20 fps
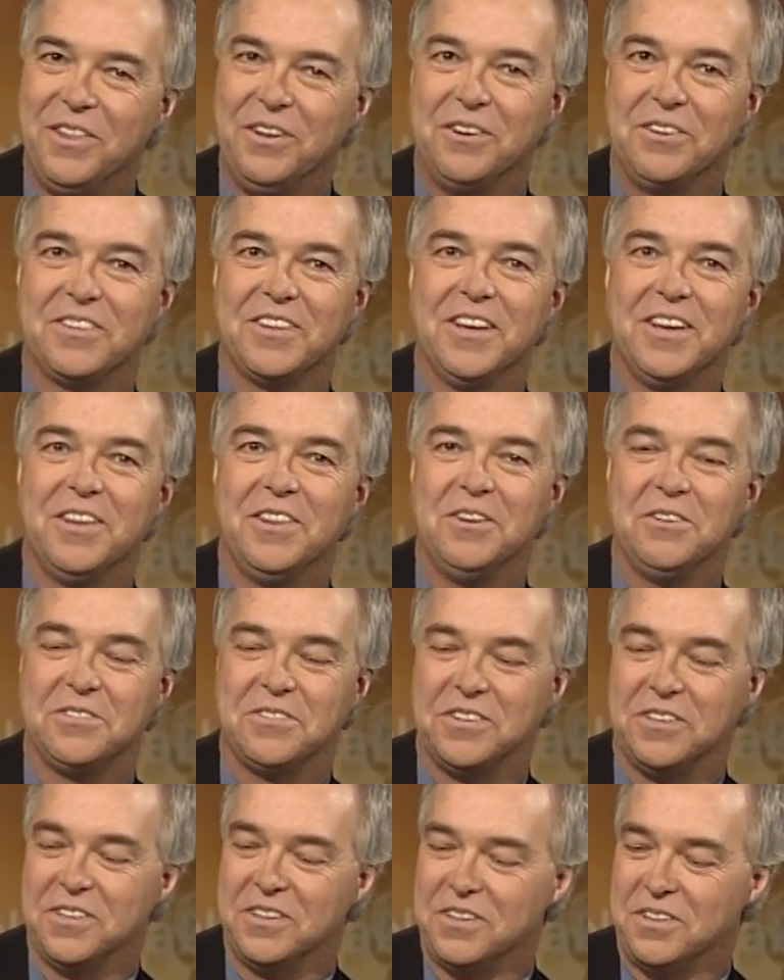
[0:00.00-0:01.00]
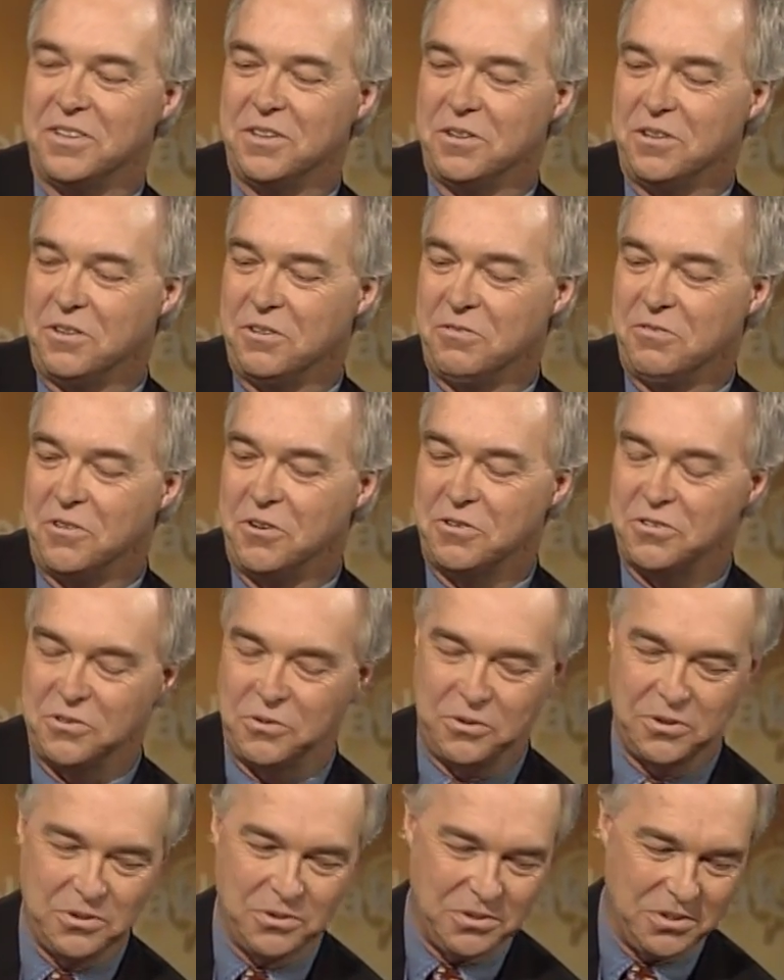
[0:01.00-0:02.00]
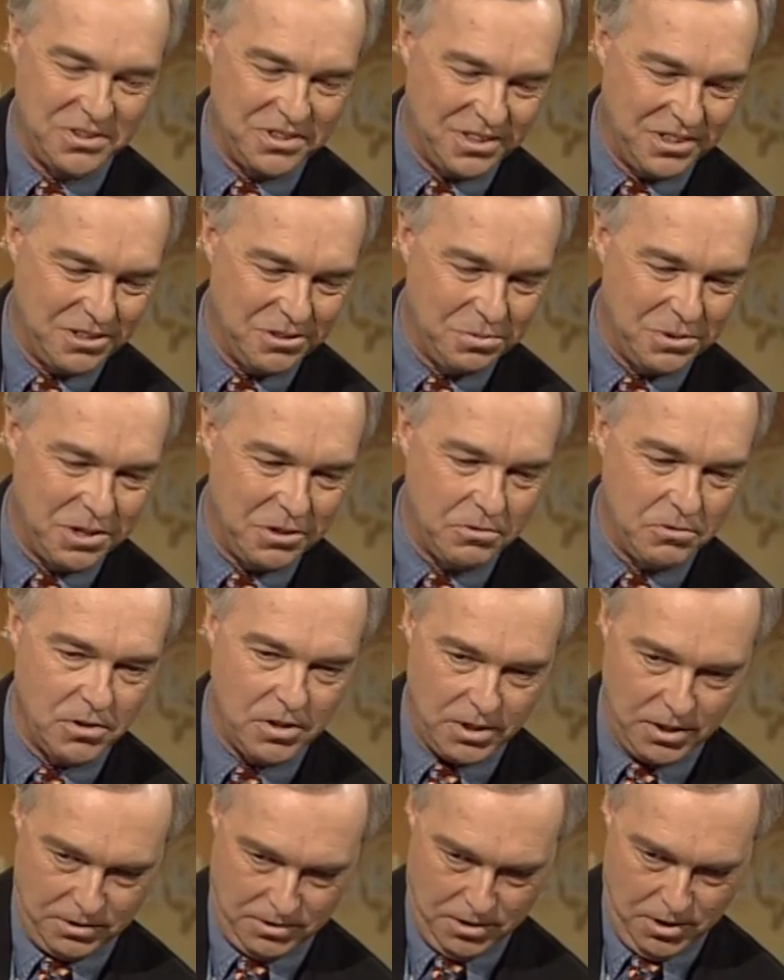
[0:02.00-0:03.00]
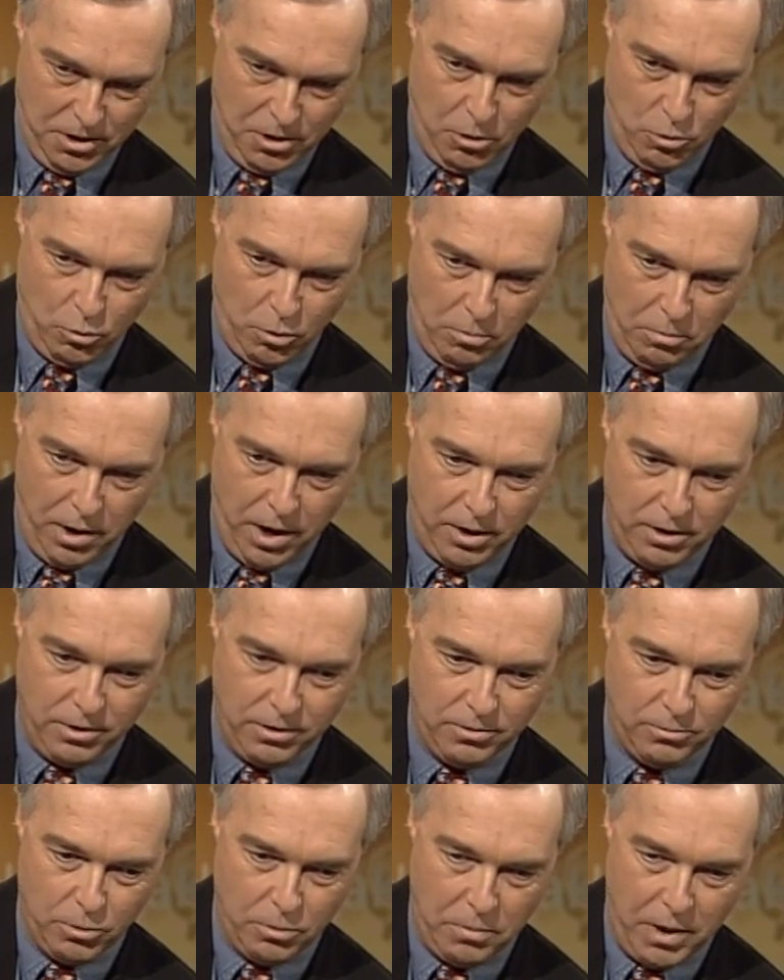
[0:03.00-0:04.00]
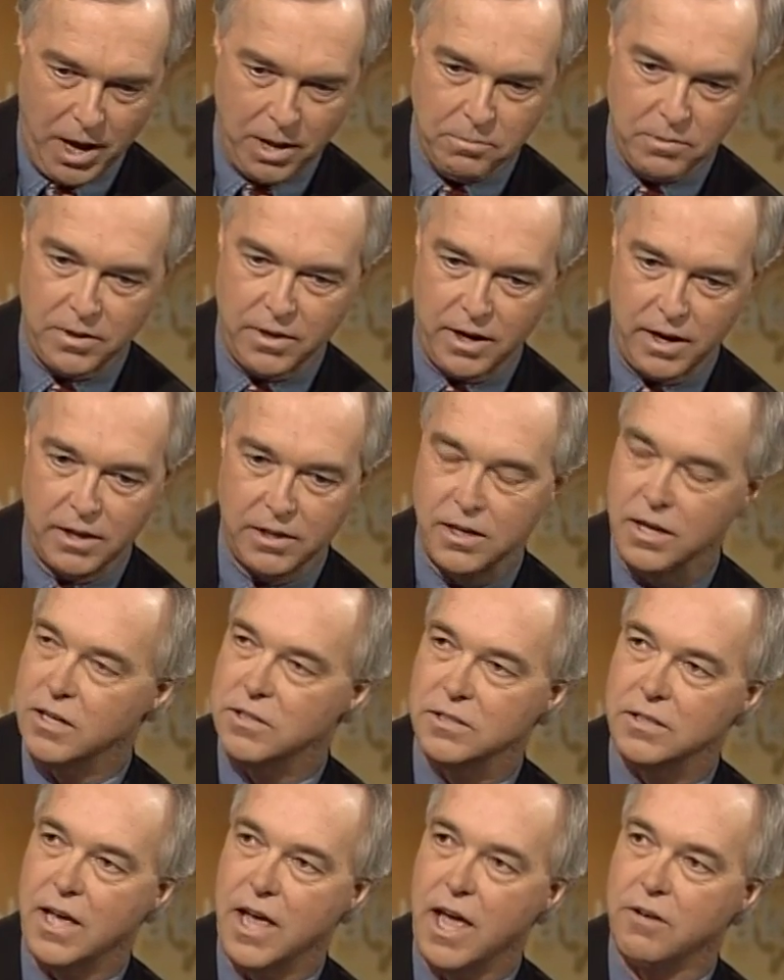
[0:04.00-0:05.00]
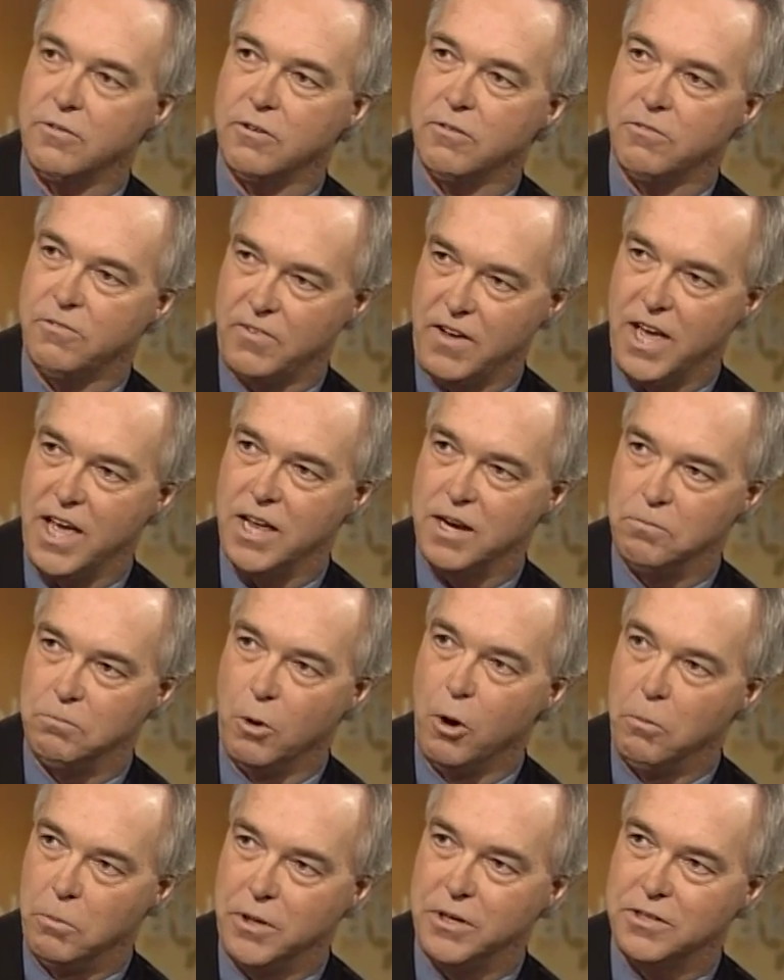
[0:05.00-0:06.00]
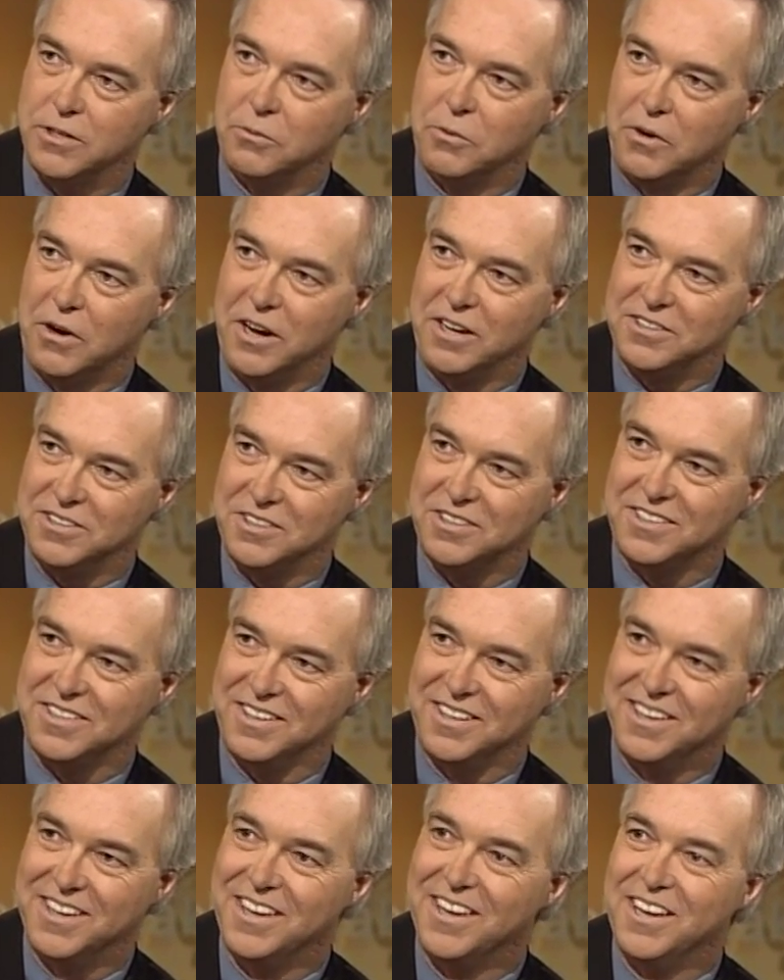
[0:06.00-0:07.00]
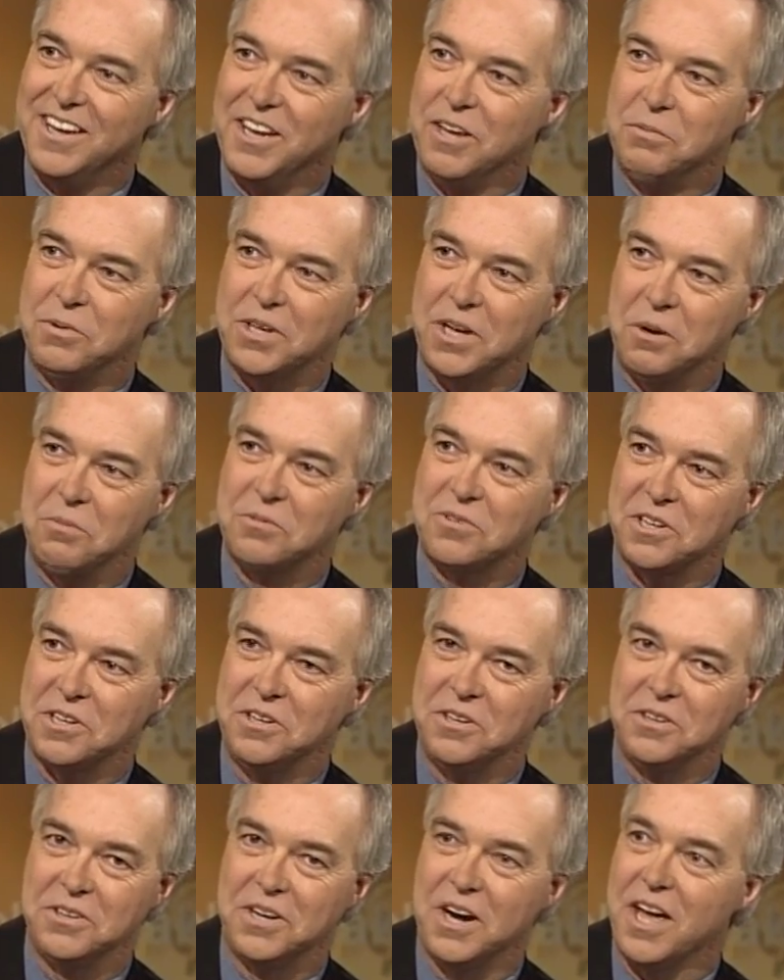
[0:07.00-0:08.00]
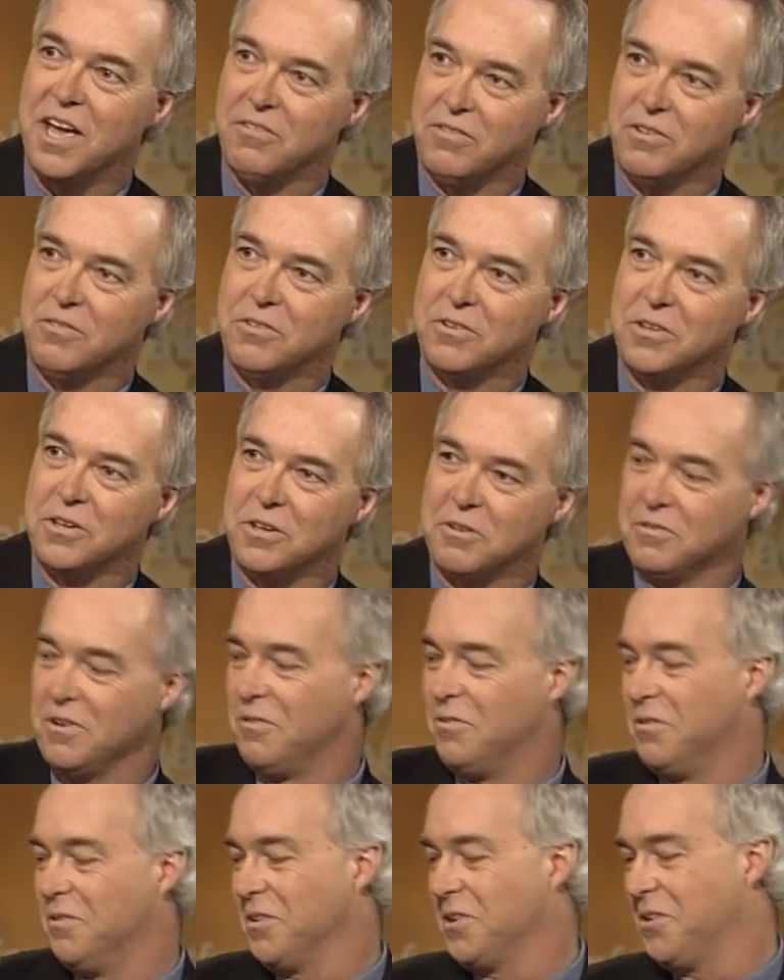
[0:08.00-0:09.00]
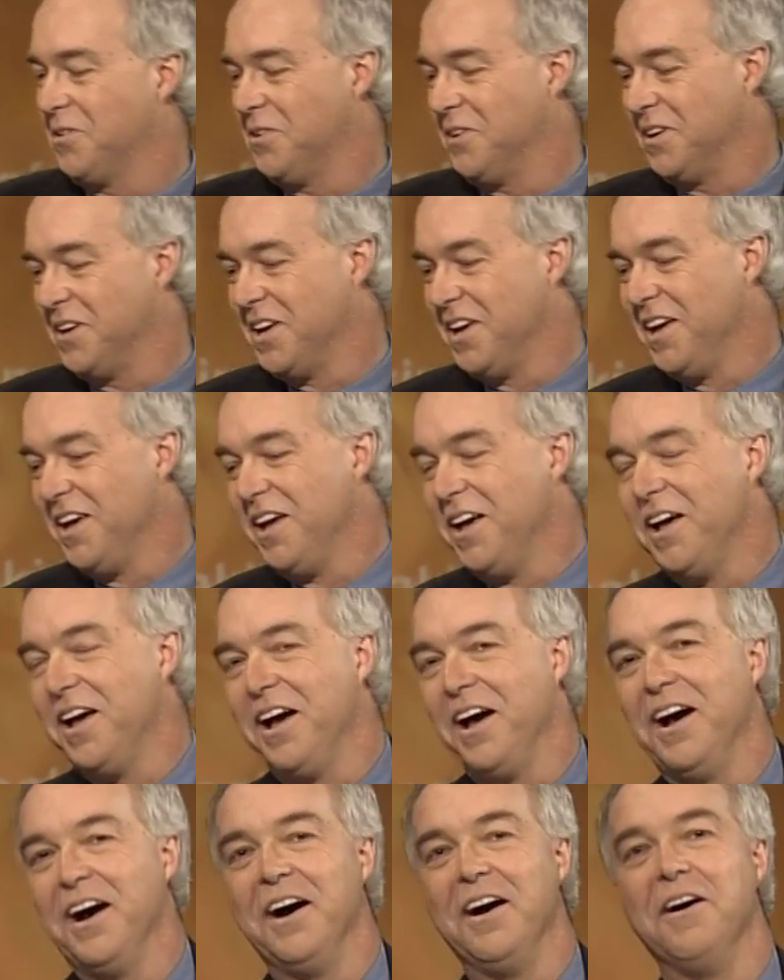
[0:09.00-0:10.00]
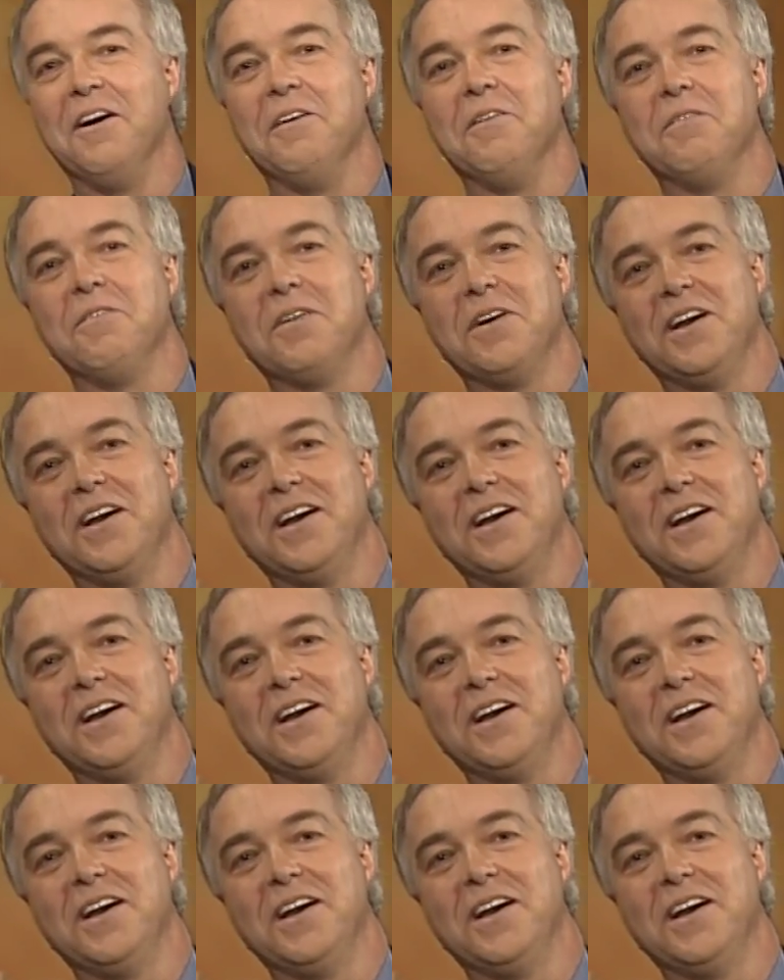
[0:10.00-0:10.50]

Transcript: The folks who work with us on Speaking Freely remind me that I occasionally have a fan moment where I just it becomes clear that I have everything you've ever recorded. That's wonderful.